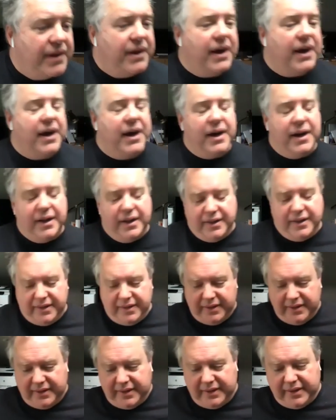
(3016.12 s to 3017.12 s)
Uh,
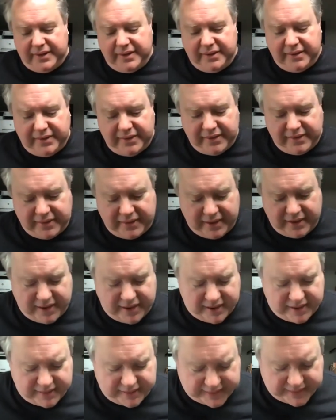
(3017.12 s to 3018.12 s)
uh,
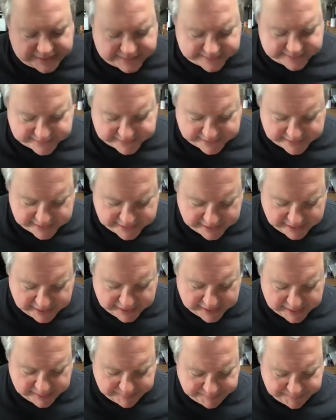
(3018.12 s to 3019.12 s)
let's see.
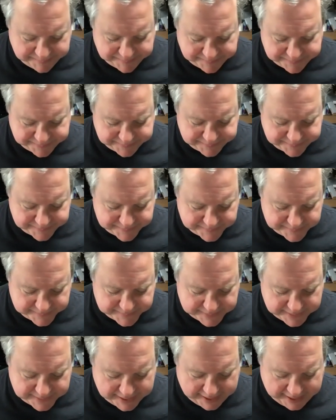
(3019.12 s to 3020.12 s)
Um,
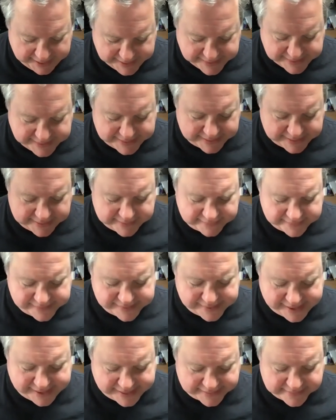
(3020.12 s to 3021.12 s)
I think
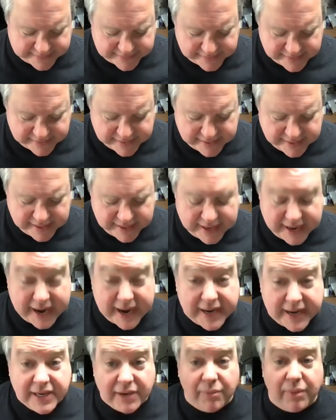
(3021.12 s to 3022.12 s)
that
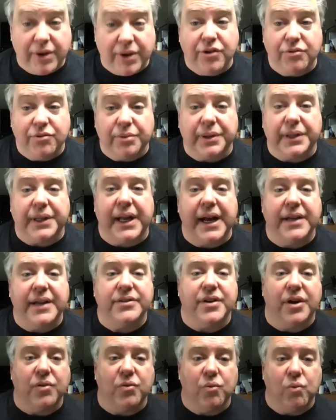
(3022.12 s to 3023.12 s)
anyone who
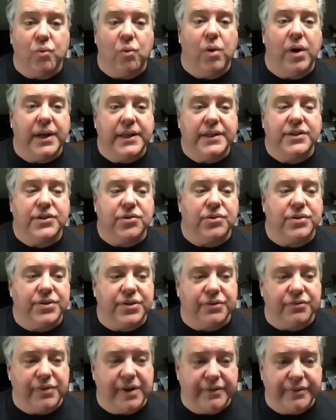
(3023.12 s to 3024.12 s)
relies on one source
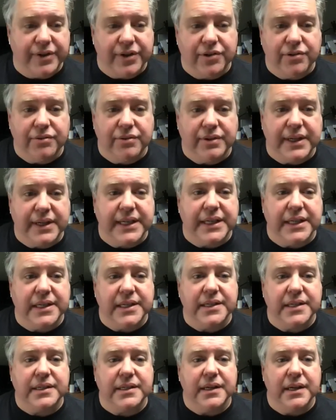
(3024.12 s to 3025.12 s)
of revenue
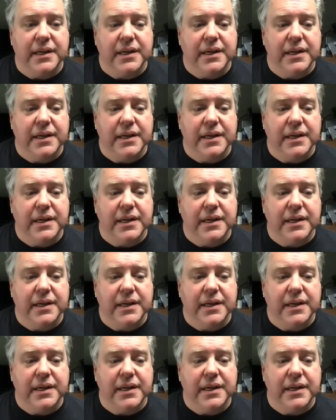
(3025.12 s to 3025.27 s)
is